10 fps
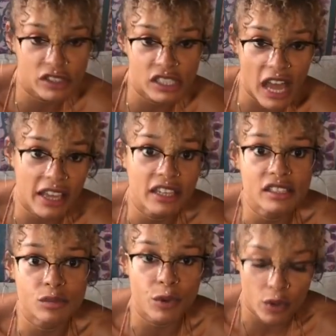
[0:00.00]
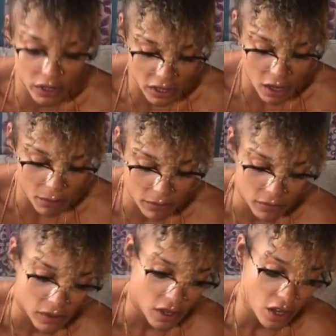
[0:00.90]
diet is broken up,
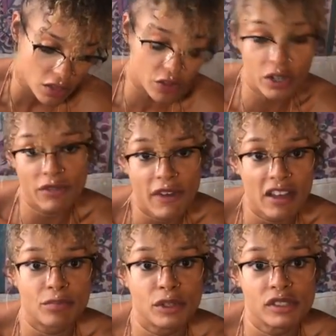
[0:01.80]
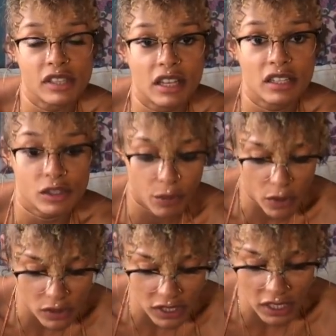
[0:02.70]
35% is
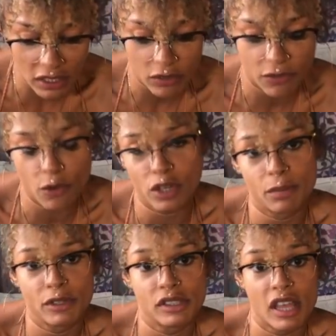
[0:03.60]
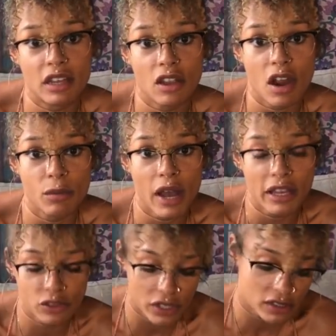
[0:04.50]
protein, 40%
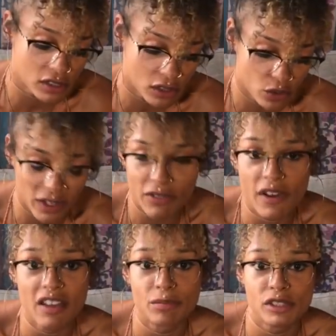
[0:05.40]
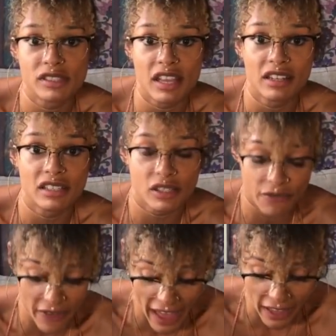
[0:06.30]
carbohydrates, 25% is
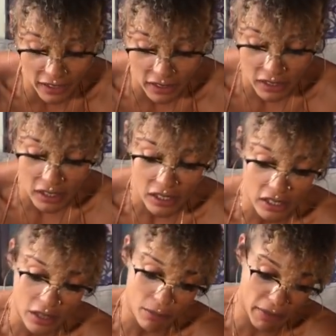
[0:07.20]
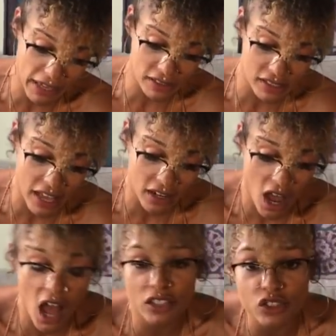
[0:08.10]
fat, means that
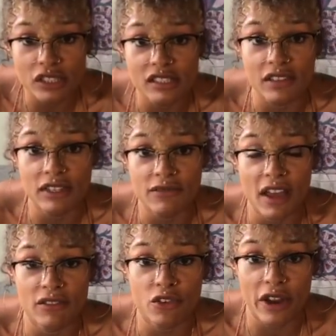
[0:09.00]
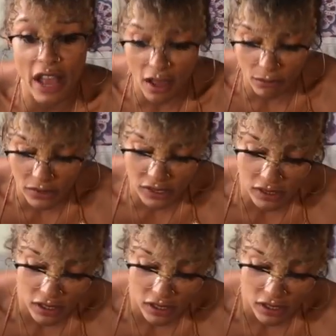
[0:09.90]
175 grams